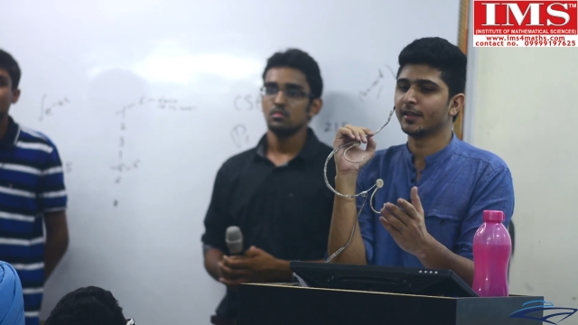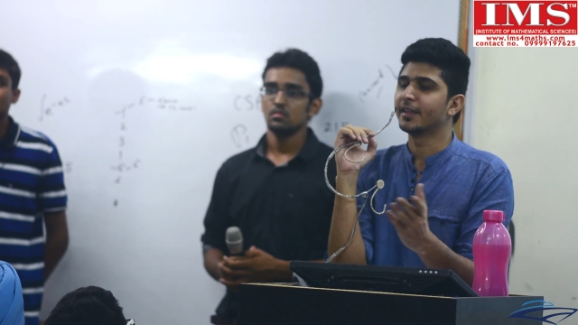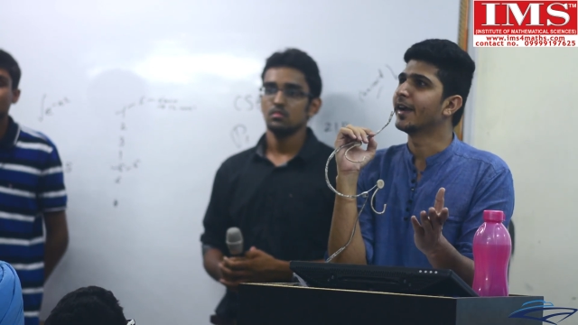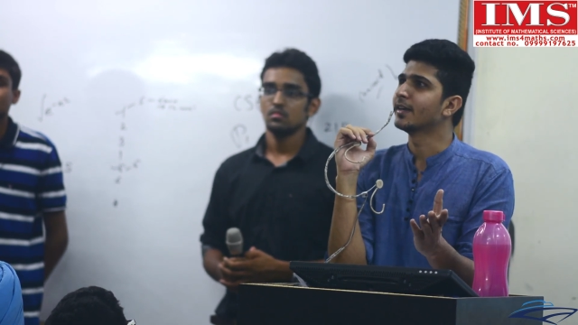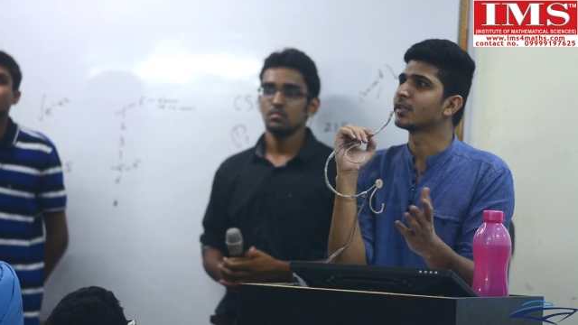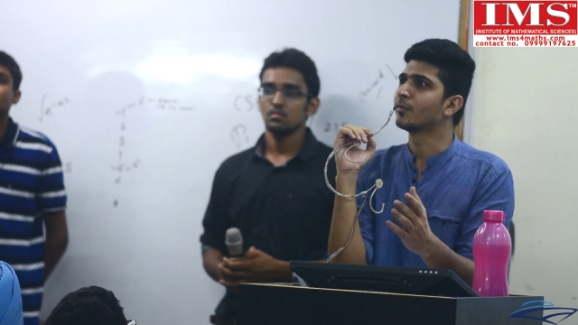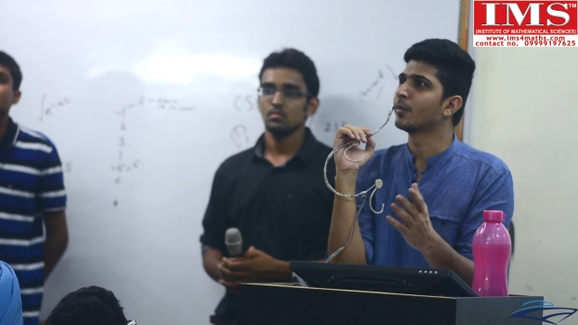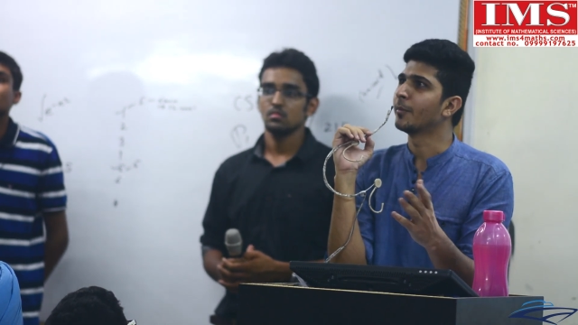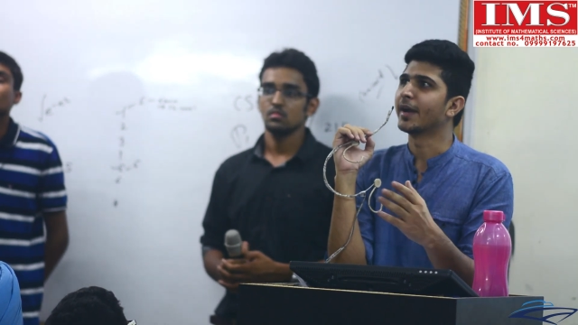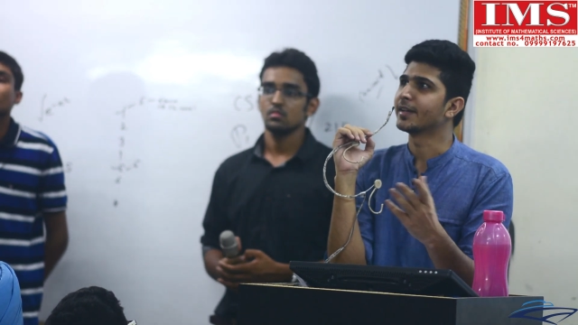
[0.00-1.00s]
Speaker 1: the end some
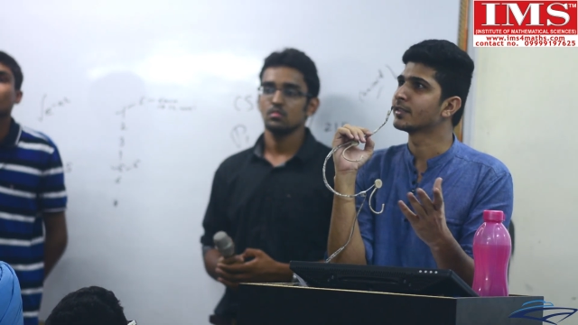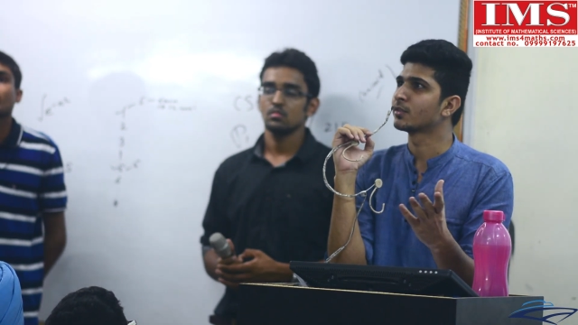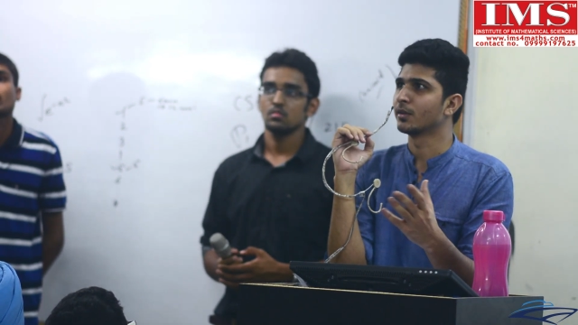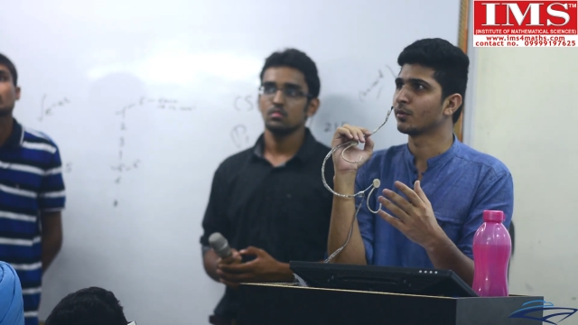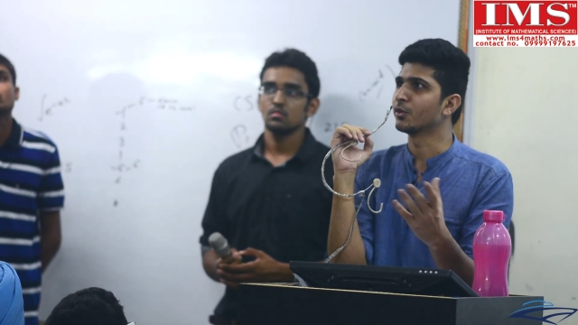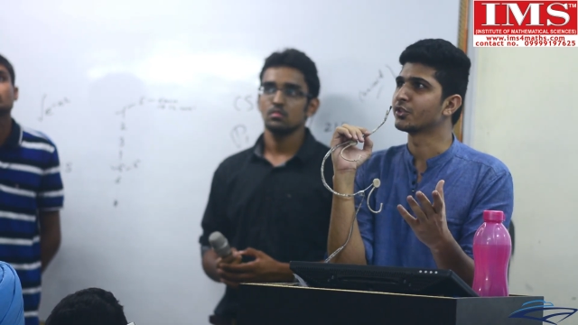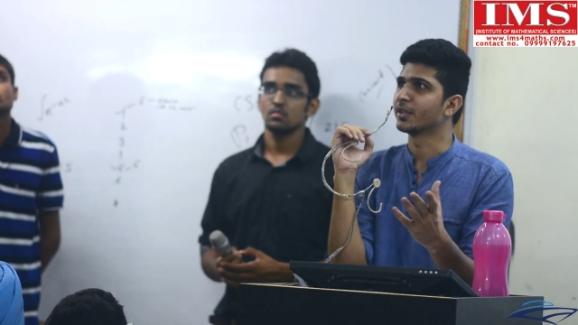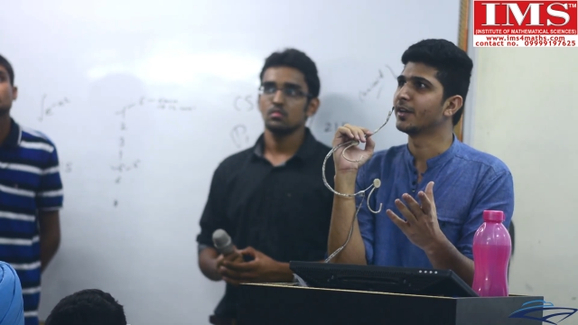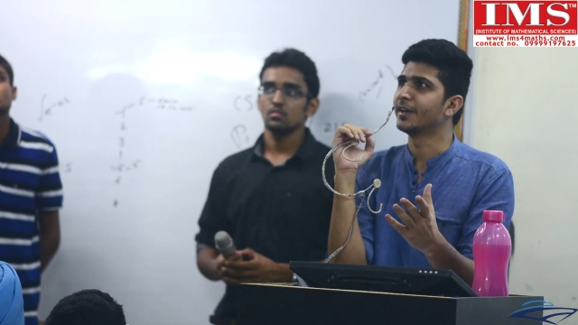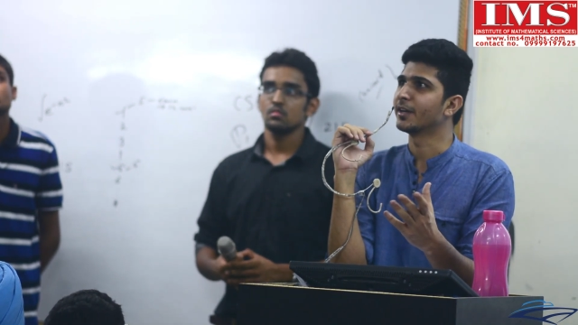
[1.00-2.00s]
matrix
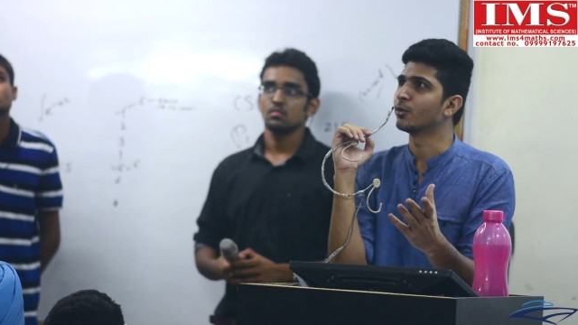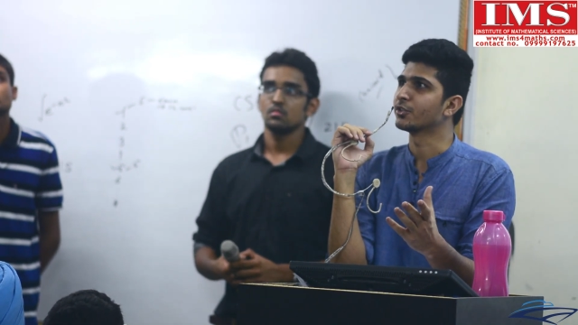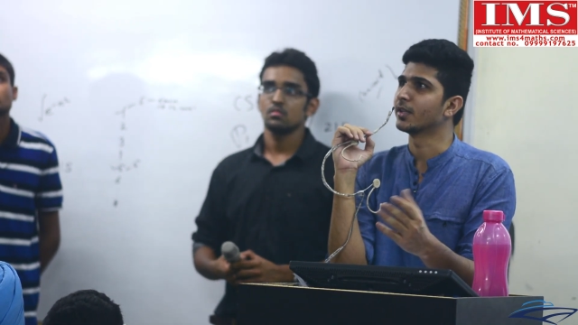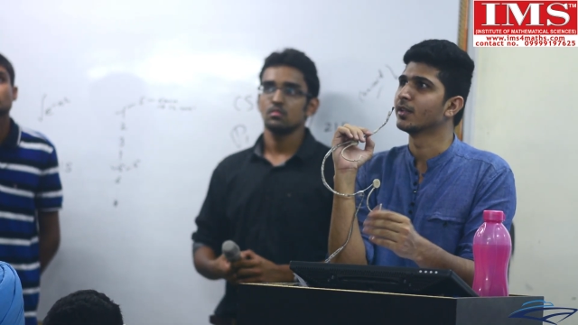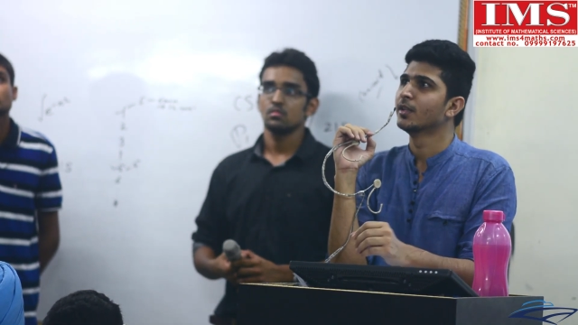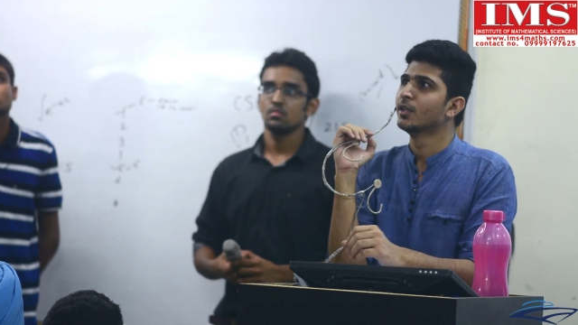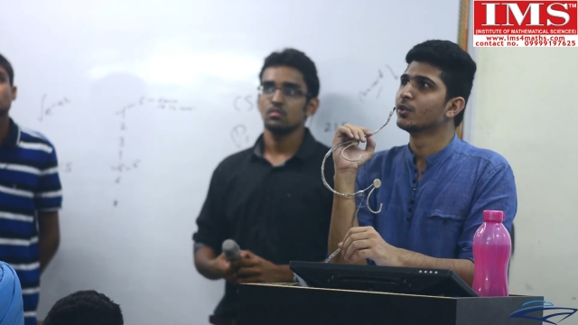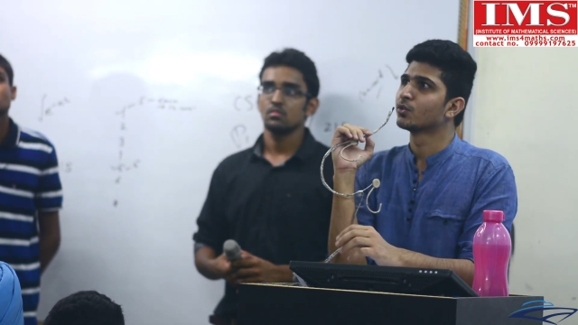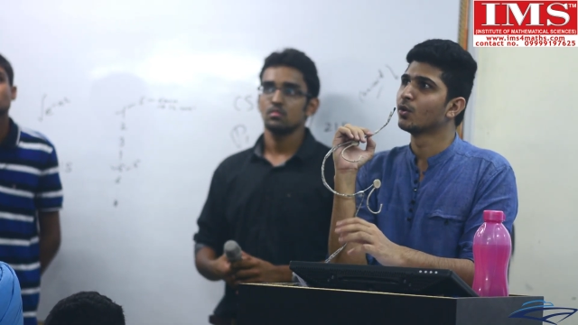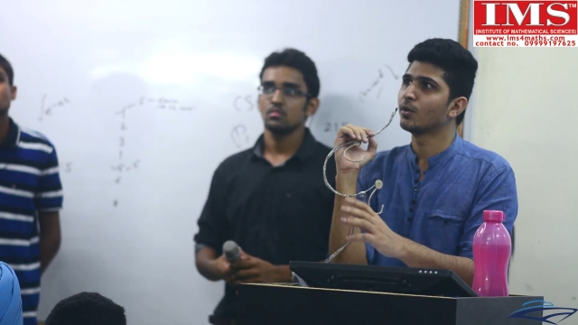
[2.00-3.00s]
question, related question.
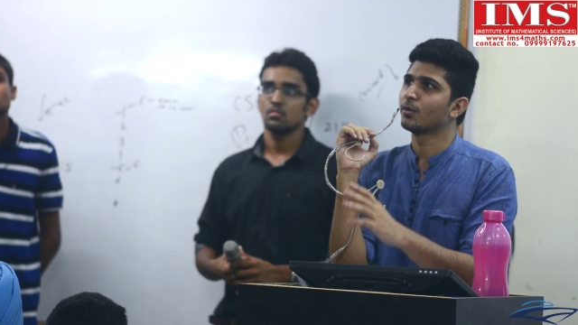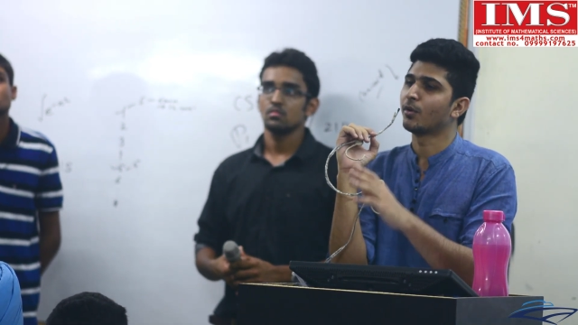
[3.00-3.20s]
So,